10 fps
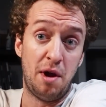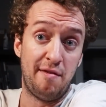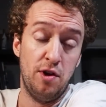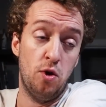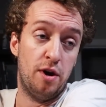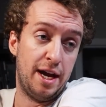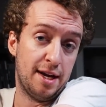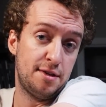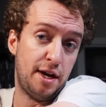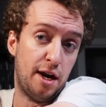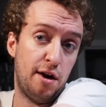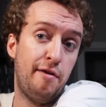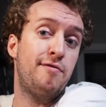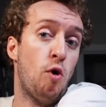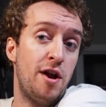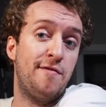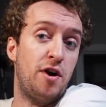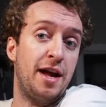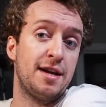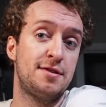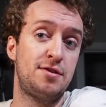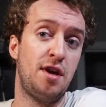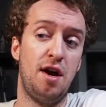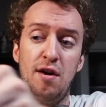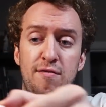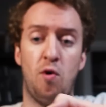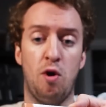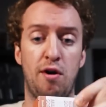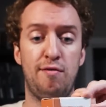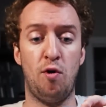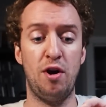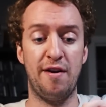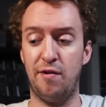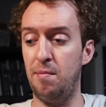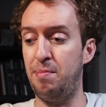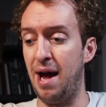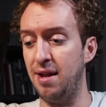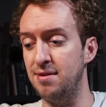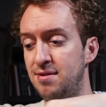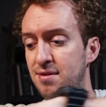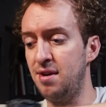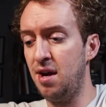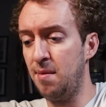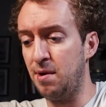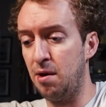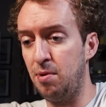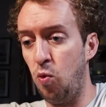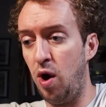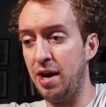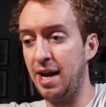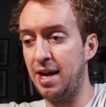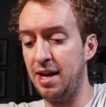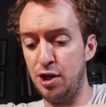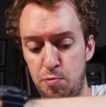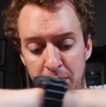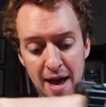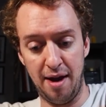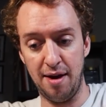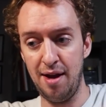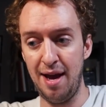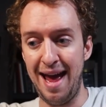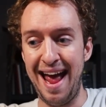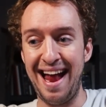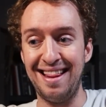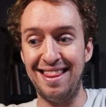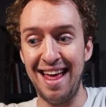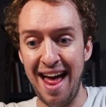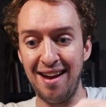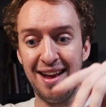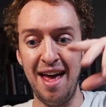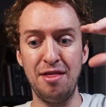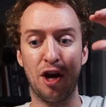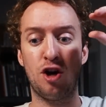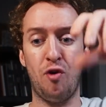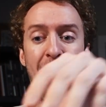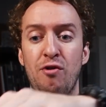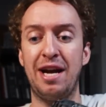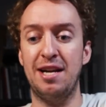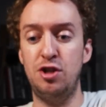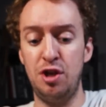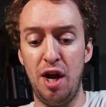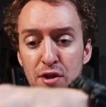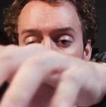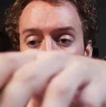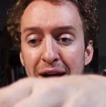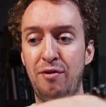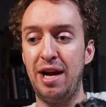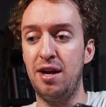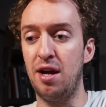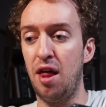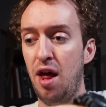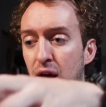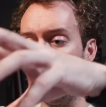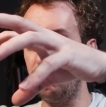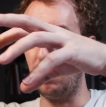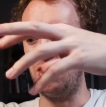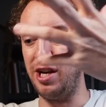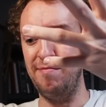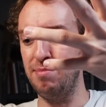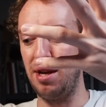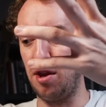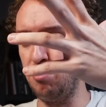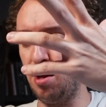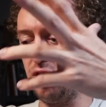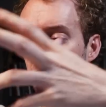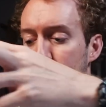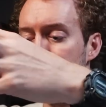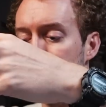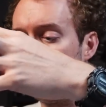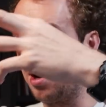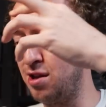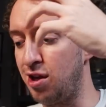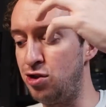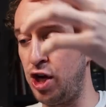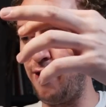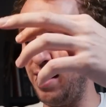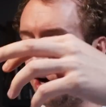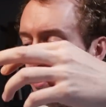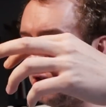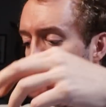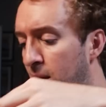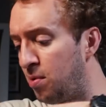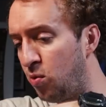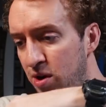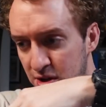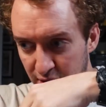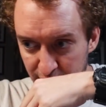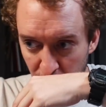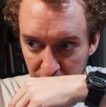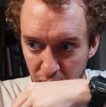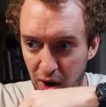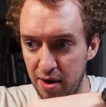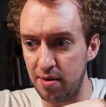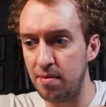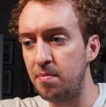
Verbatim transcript: Nahvalur inks here, four different inks for four different pens. I'm going to put one ink in each pen. And then the crowning, the crowning achievement, the, the, the, the cherry on top, where's the fourth one?